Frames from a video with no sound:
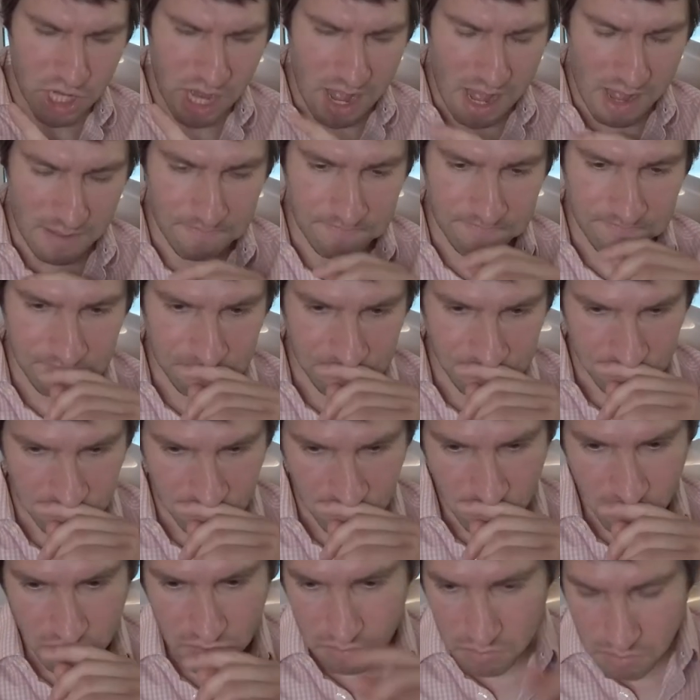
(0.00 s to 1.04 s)
shot
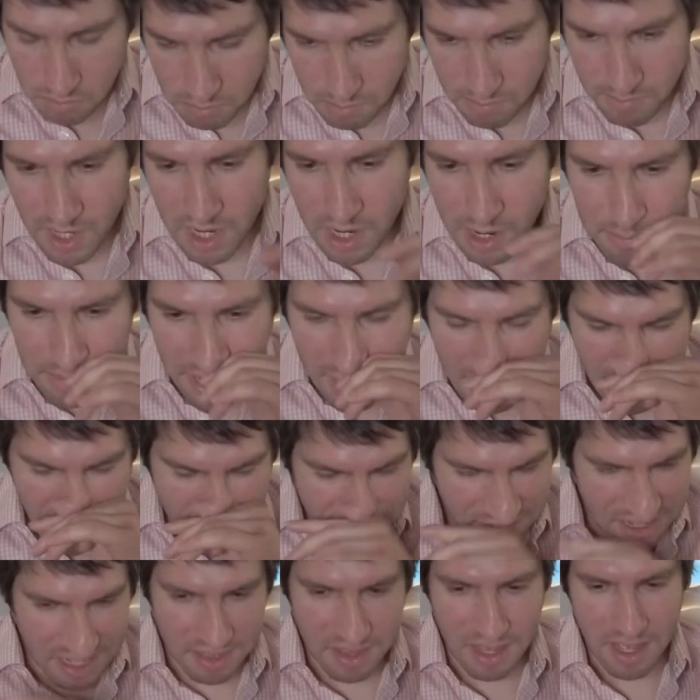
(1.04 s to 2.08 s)
I'm not
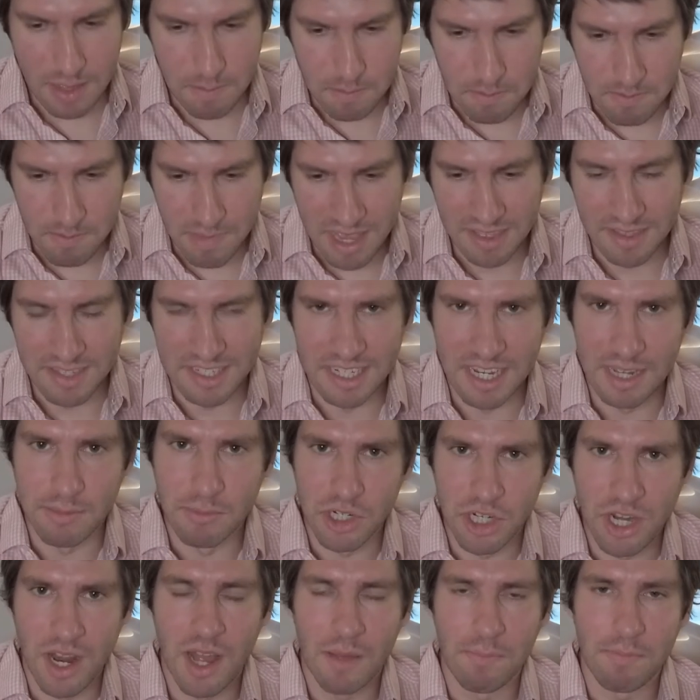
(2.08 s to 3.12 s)
having them in the
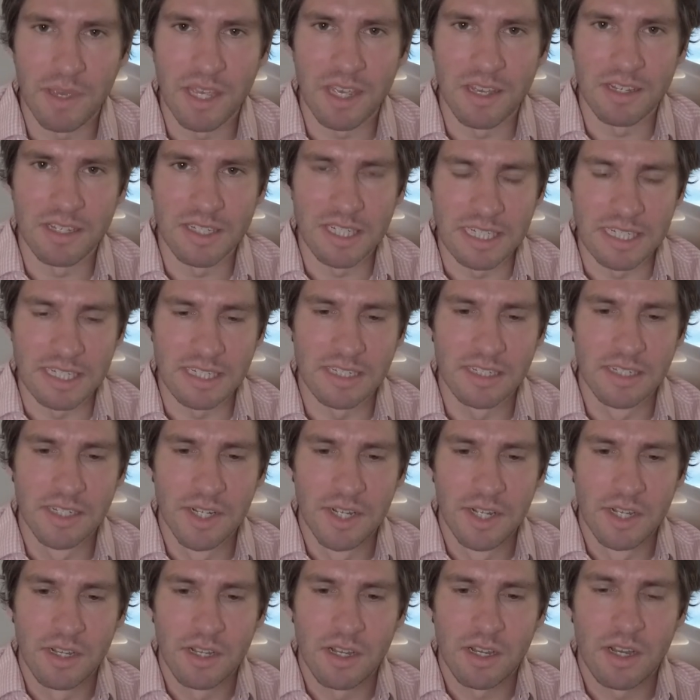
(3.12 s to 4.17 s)
same shop because
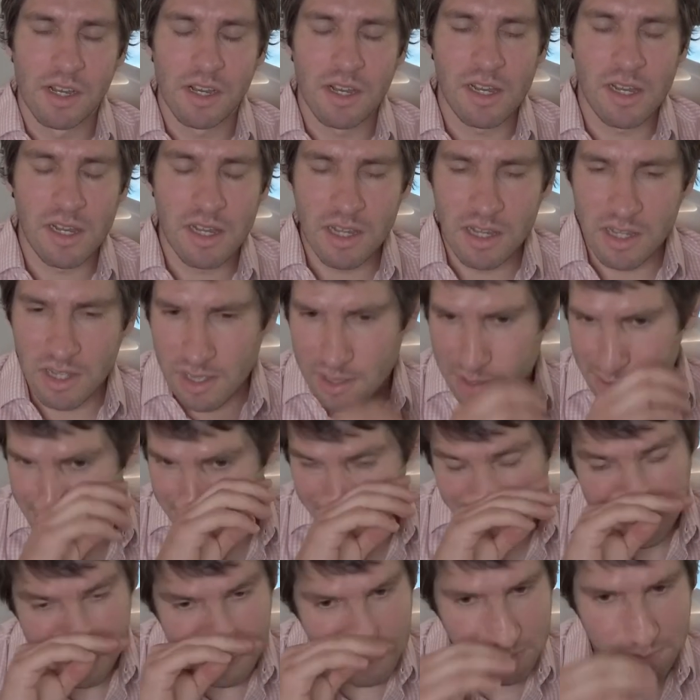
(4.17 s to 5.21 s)
uh,
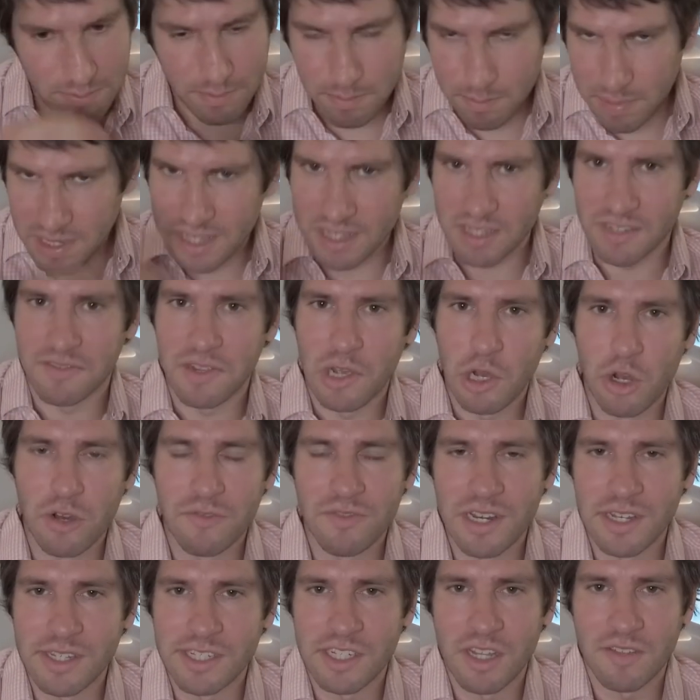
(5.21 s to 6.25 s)
because of
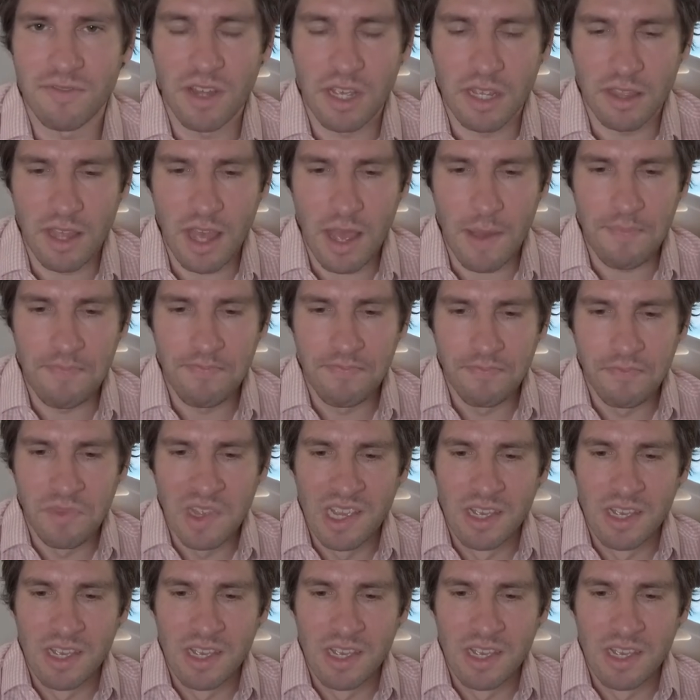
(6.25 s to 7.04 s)
COVID and stuff like that.